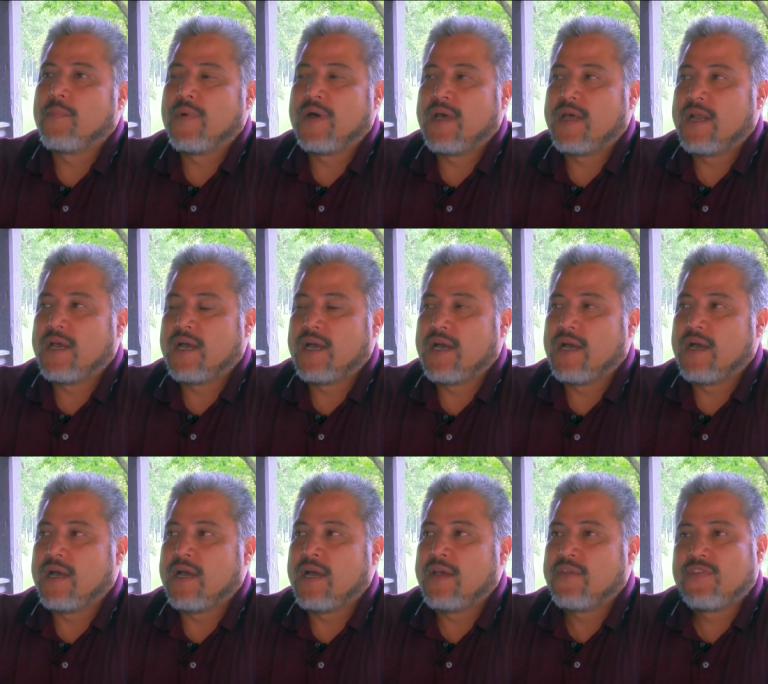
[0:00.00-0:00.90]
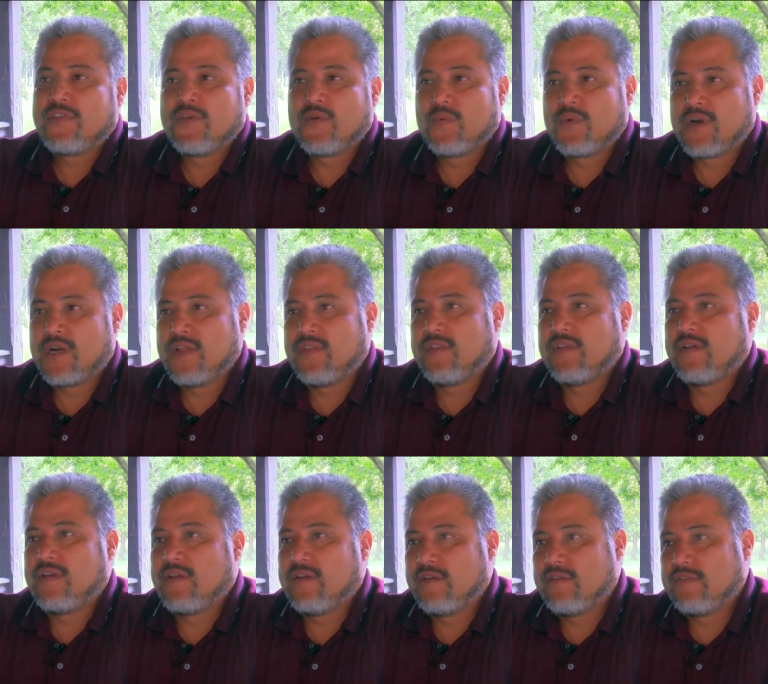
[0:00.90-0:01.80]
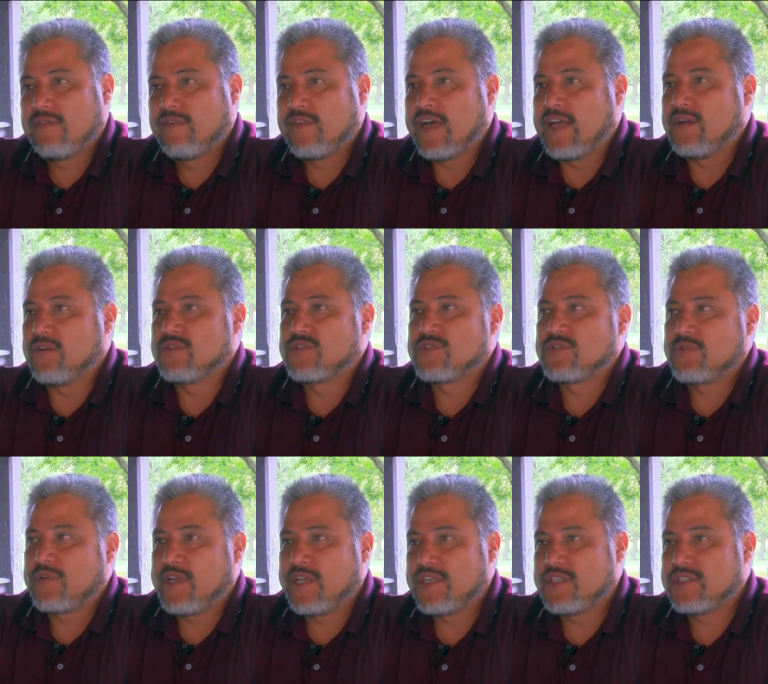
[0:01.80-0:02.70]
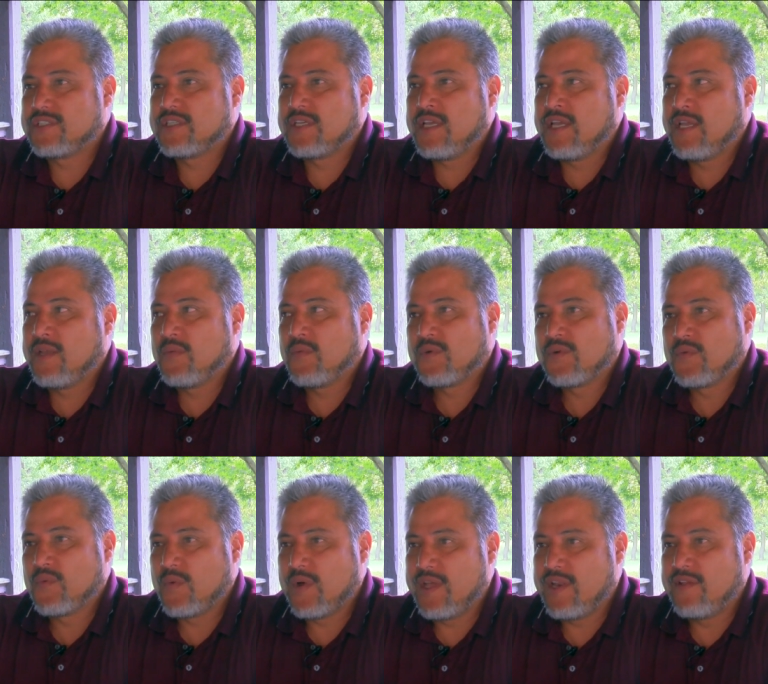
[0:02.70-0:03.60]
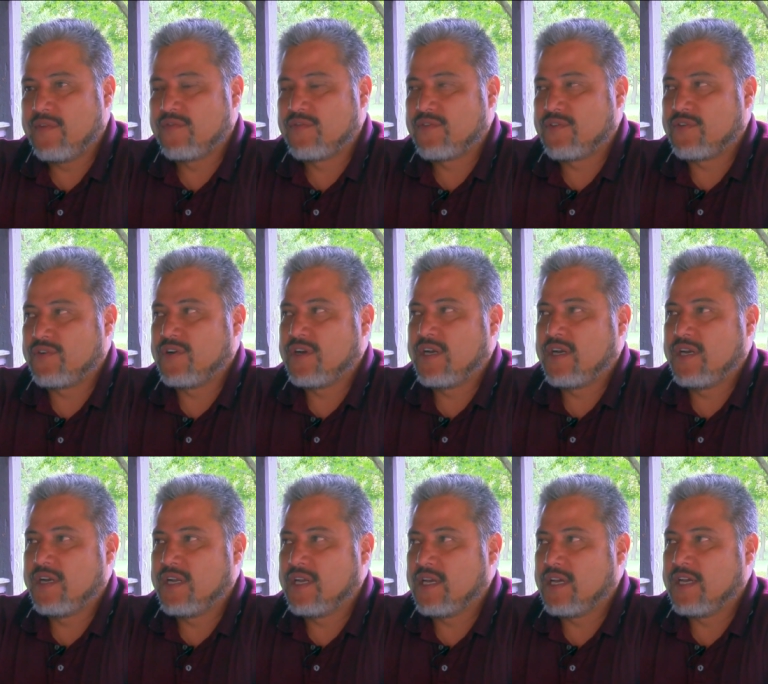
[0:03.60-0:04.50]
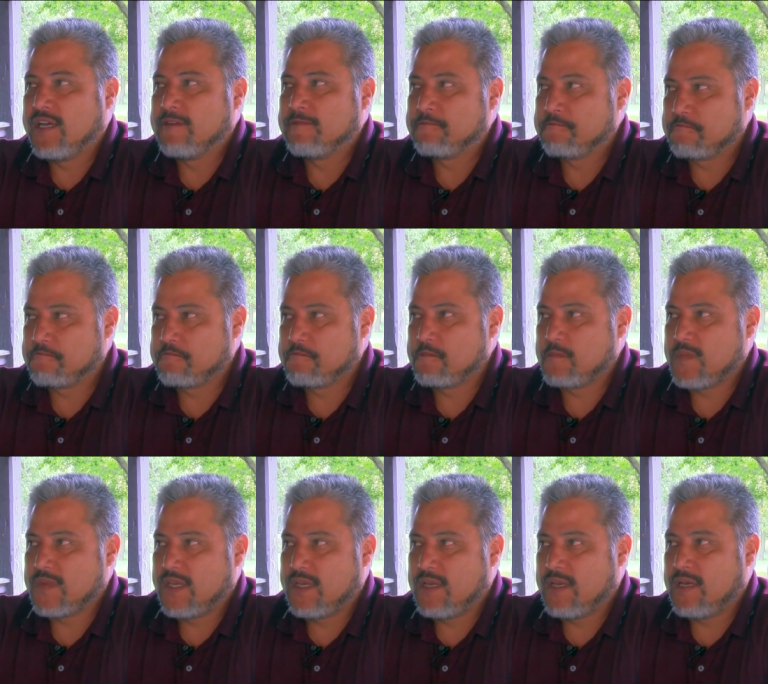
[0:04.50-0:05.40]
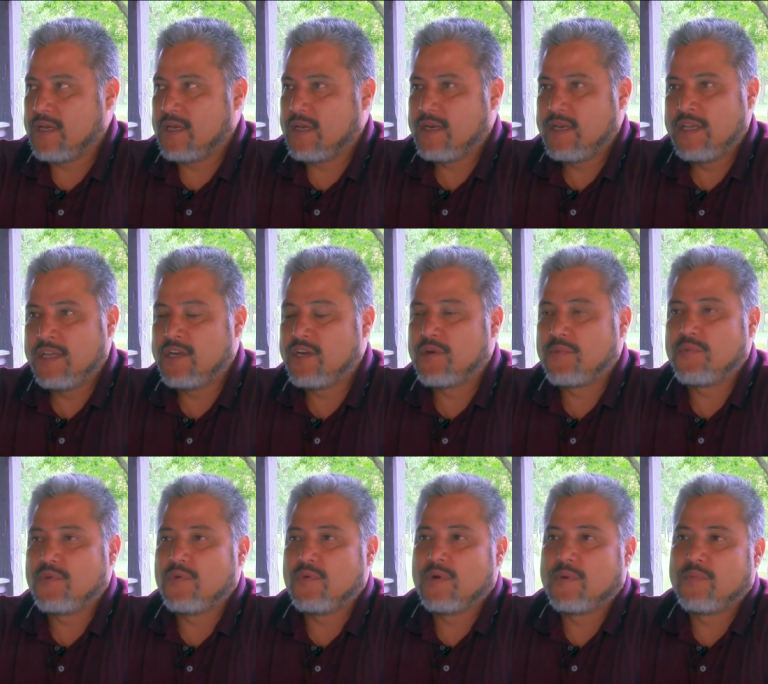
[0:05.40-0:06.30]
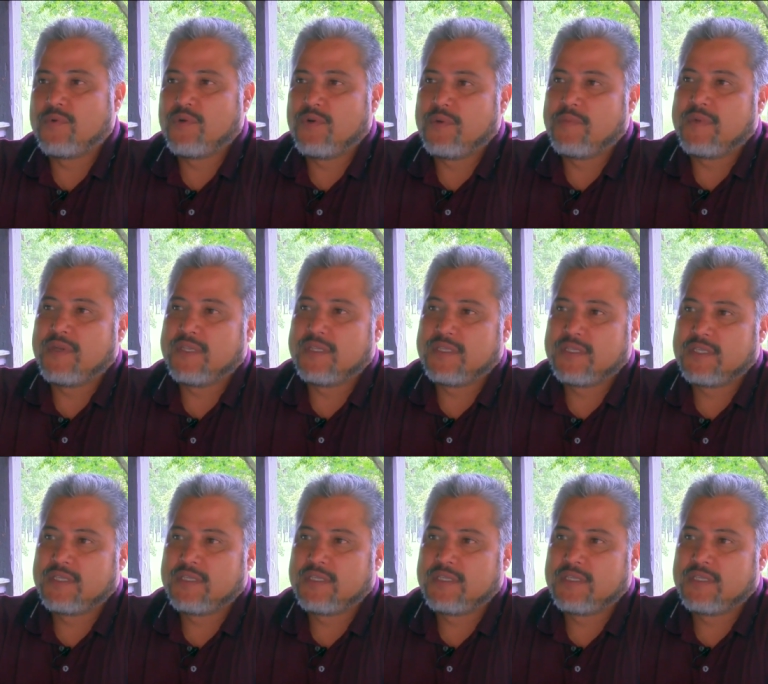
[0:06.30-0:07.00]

But uh, I think we're on the final stretch and we're waiting for an, um, an interview appointment.